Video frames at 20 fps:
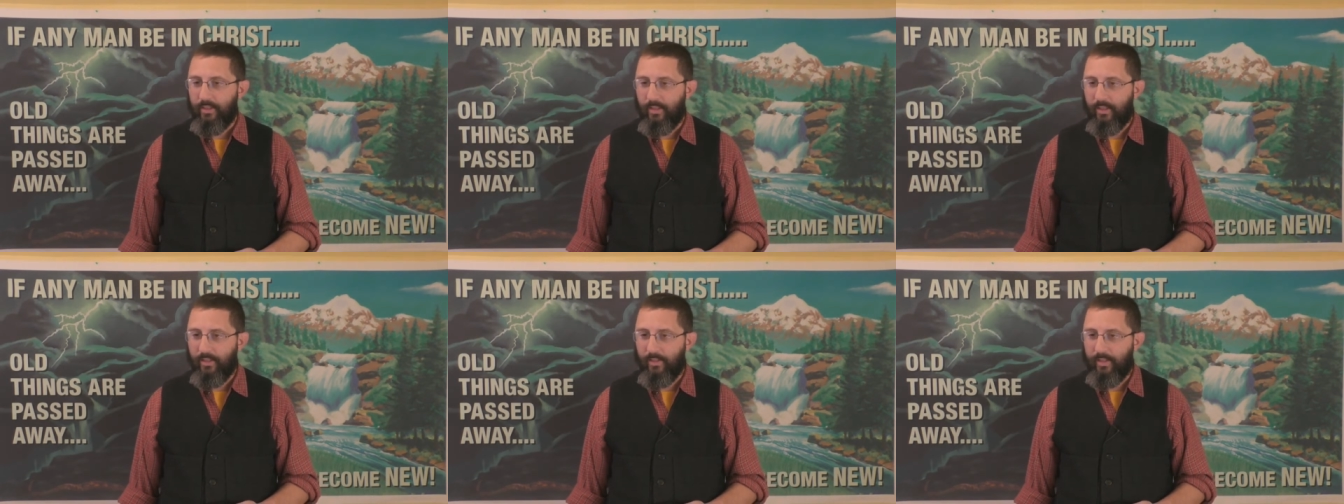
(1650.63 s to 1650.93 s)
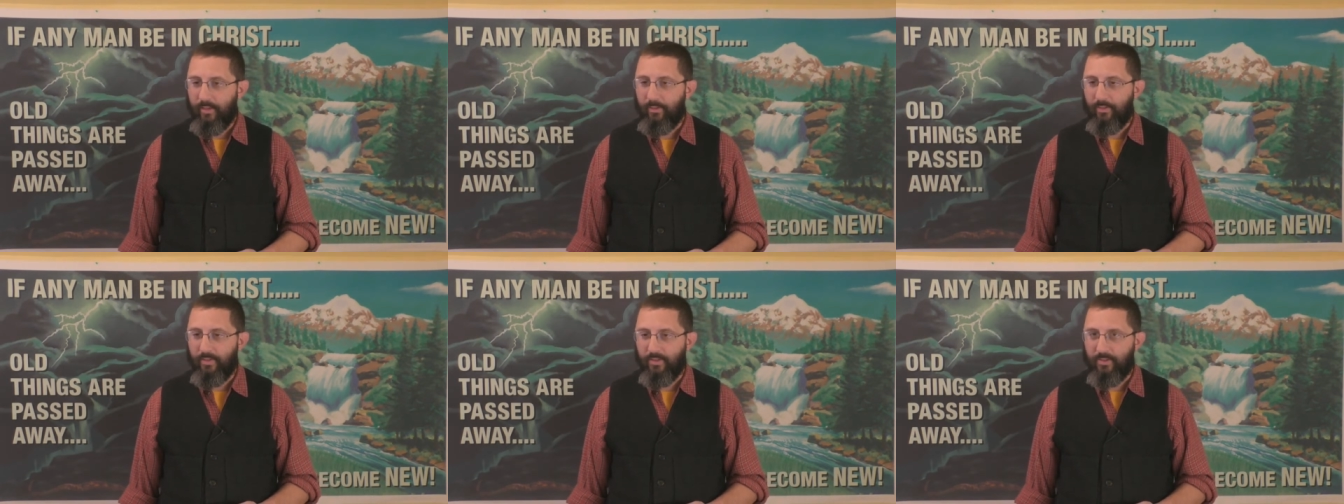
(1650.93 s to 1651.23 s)
uh,
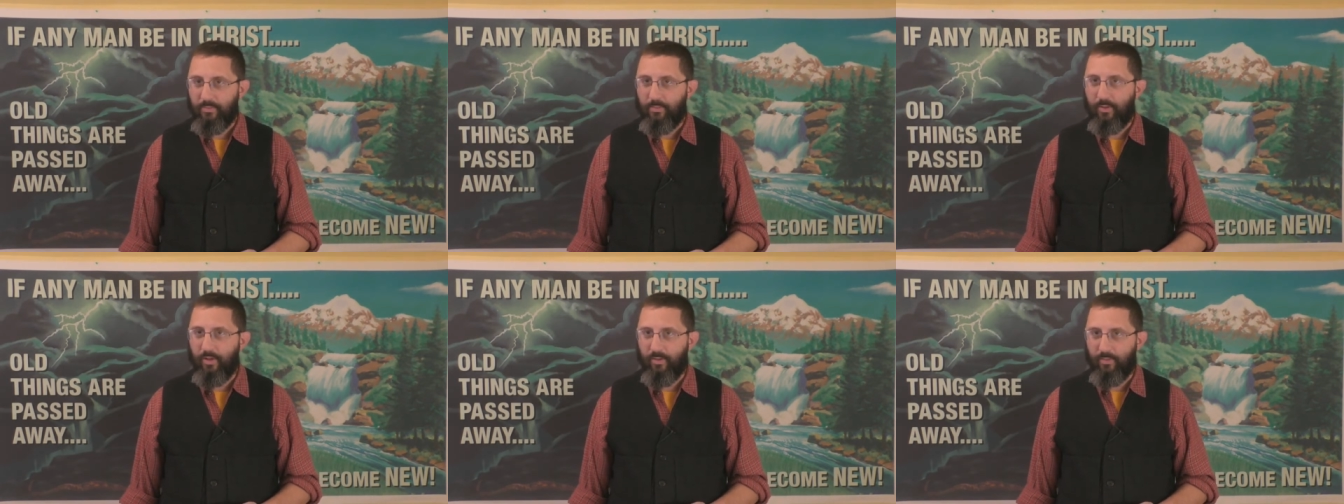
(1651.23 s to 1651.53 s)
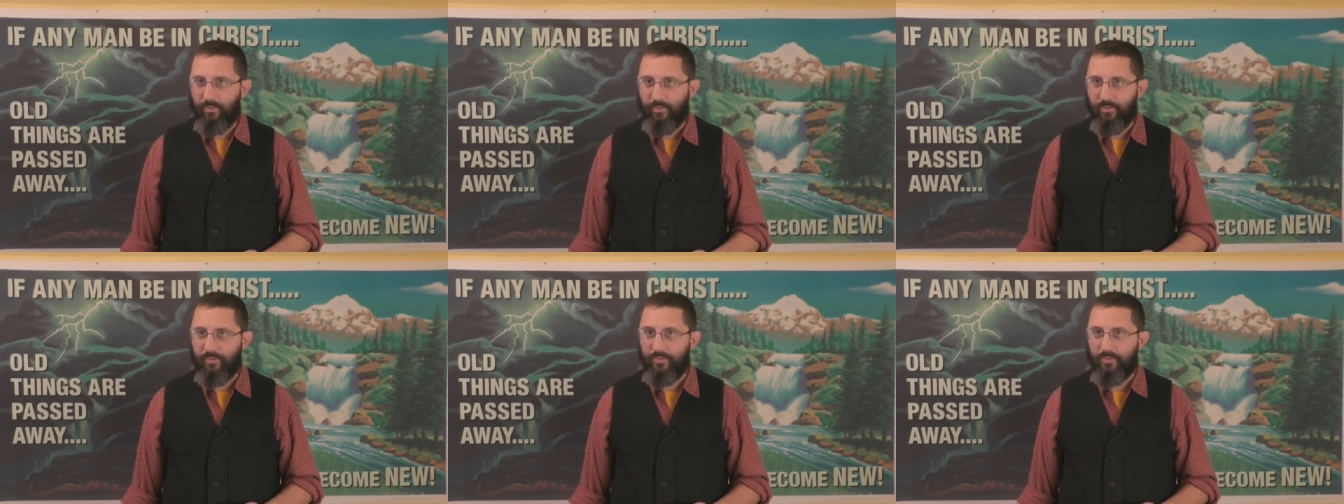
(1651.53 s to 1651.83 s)
they were the
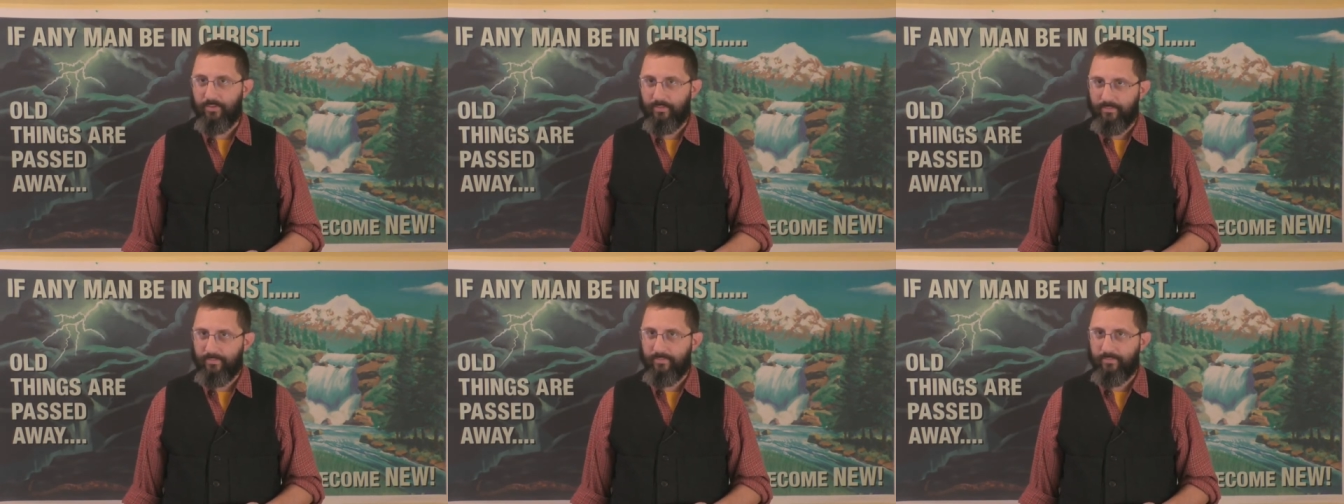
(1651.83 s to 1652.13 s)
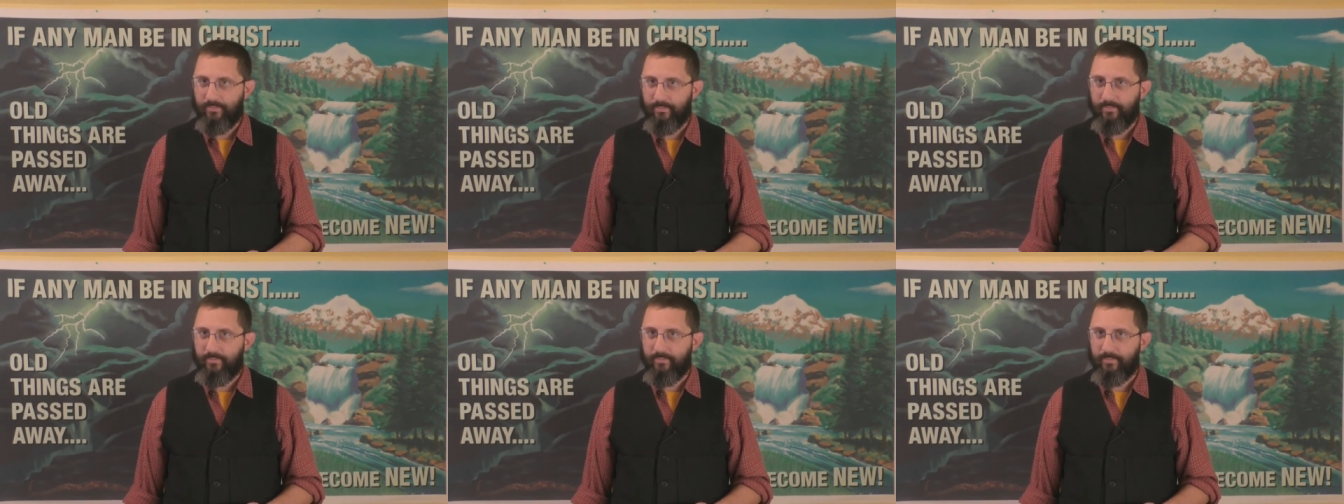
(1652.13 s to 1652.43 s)
smart ones.
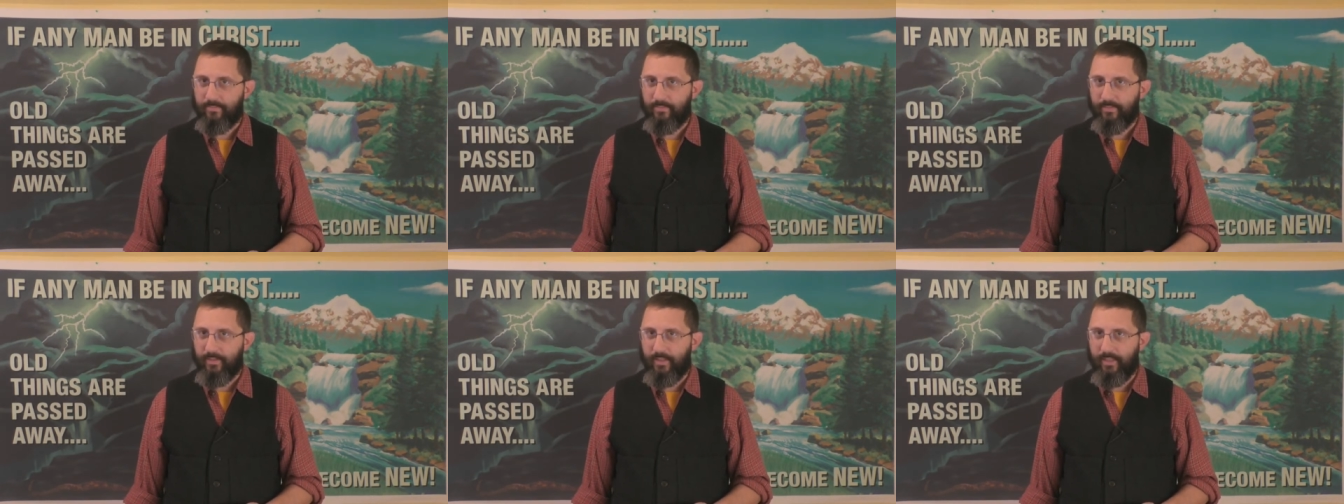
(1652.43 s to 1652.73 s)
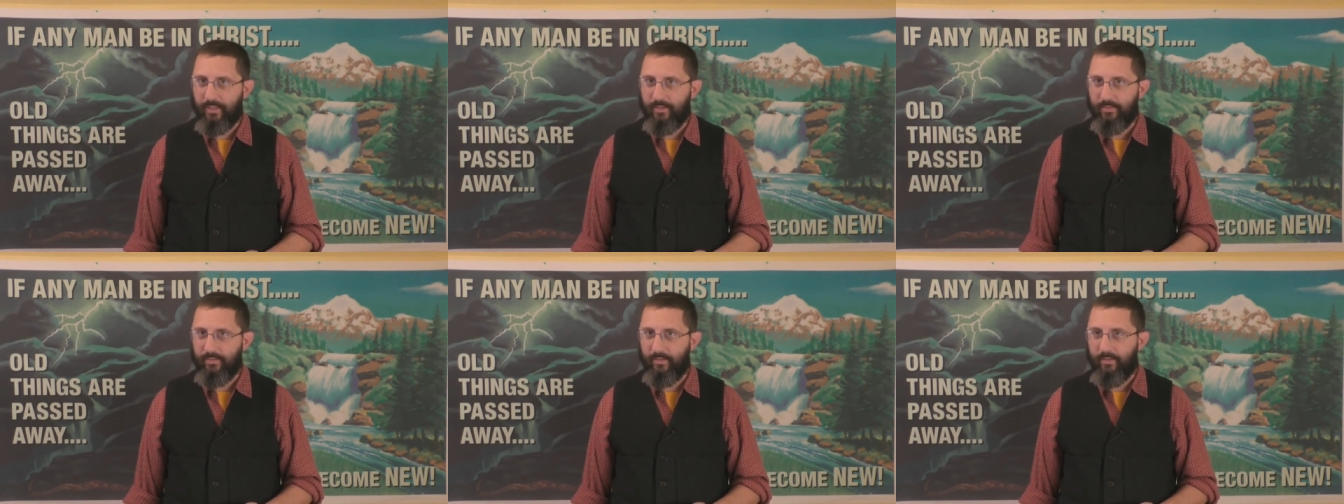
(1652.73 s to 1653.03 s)

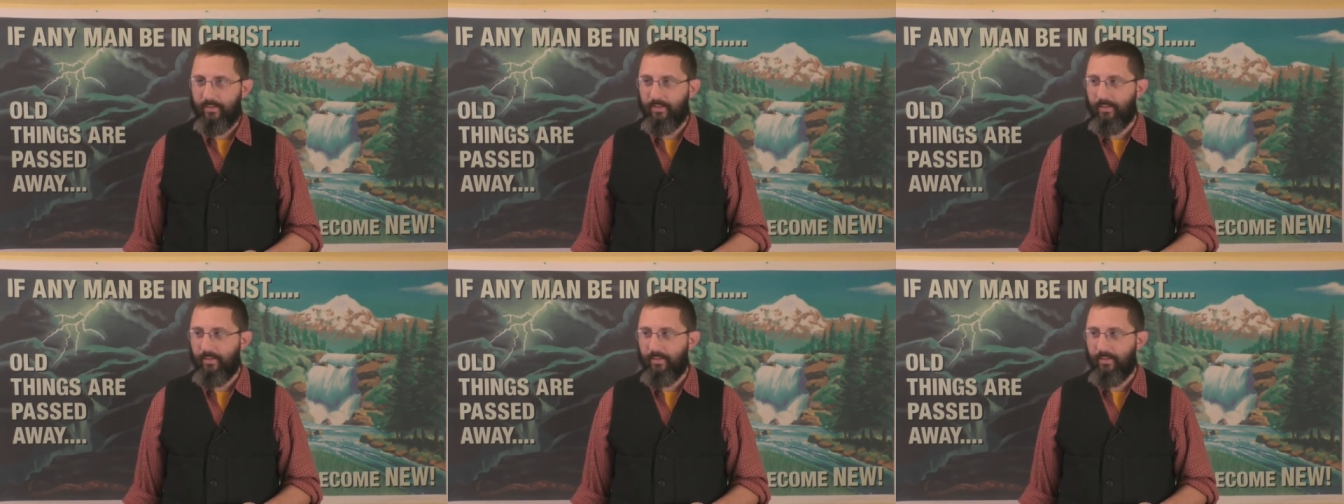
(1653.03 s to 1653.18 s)
Okay,